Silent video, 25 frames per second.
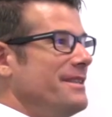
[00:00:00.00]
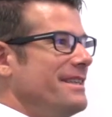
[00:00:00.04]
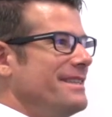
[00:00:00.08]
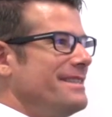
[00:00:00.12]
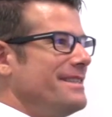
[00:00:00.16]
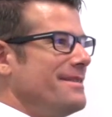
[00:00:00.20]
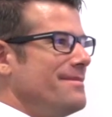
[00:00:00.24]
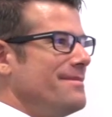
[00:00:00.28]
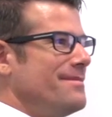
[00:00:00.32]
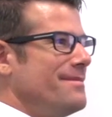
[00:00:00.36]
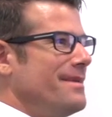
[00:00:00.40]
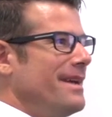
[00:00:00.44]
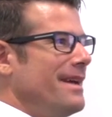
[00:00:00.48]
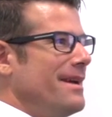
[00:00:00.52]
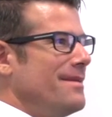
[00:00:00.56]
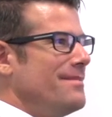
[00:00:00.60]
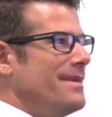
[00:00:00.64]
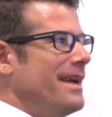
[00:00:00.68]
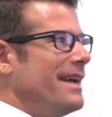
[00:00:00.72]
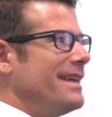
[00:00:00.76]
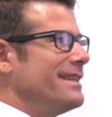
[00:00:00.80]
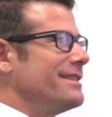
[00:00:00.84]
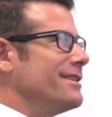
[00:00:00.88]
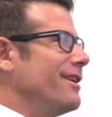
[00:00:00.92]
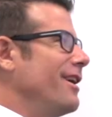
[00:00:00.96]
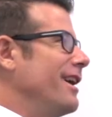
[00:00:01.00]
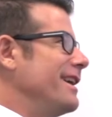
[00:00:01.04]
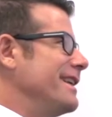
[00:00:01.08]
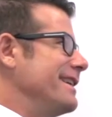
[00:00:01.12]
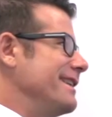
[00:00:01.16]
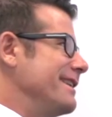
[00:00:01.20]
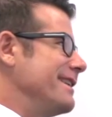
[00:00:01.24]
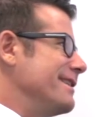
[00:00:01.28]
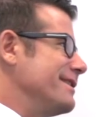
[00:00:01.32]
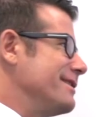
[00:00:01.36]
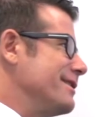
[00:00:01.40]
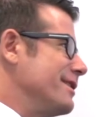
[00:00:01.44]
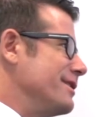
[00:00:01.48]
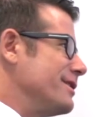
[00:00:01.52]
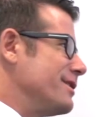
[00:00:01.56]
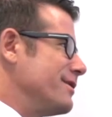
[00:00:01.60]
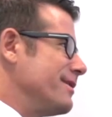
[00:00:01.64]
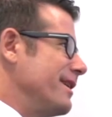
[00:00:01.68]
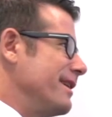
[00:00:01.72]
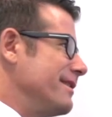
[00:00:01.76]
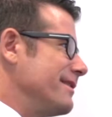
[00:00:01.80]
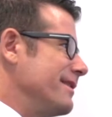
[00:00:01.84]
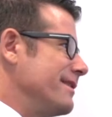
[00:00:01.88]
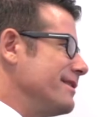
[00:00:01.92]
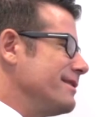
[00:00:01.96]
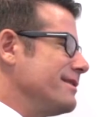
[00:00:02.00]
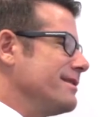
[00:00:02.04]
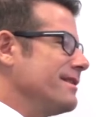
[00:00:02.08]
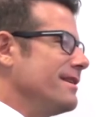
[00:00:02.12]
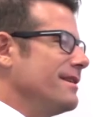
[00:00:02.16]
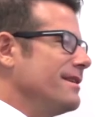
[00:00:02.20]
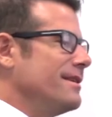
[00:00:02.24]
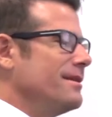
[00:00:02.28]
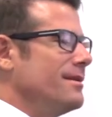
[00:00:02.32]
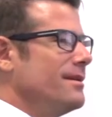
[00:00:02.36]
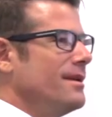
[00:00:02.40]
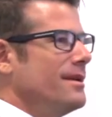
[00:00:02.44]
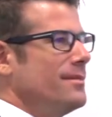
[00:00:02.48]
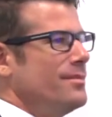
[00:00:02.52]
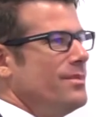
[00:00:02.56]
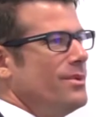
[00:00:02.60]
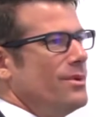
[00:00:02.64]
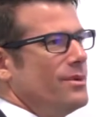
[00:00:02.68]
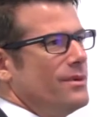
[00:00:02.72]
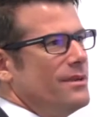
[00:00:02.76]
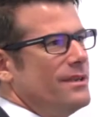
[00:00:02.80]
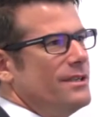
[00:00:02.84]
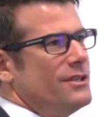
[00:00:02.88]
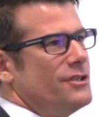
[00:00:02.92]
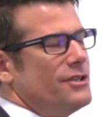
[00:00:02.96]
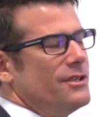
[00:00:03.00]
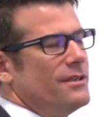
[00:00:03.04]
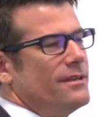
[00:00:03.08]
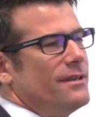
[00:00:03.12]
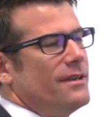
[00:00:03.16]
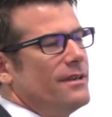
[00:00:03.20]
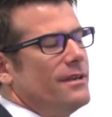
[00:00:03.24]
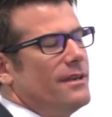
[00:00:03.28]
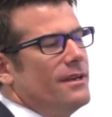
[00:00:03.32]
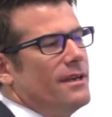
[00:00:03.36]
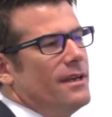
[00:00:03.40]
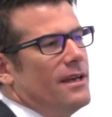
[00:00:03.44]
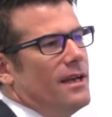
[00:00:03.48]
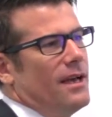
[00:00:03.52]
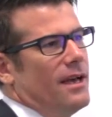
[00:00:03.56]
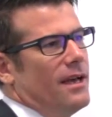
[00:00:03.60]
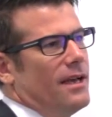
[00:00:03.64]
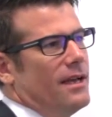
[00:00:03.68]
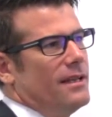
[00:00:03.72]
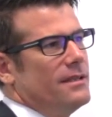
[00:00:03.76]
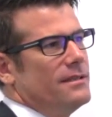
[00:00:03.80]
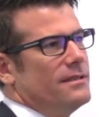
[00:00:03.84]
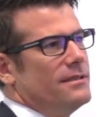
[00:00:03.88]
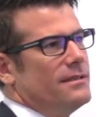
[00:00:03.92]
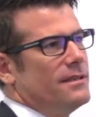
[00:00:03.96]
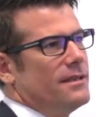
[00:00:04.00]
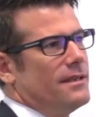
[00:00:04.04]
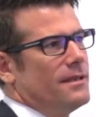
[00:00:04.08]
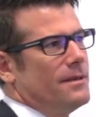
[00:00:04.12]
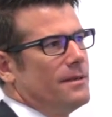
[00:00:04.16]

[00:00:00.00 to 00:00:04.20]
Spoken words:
There's some anxiety that sits around this important issue, and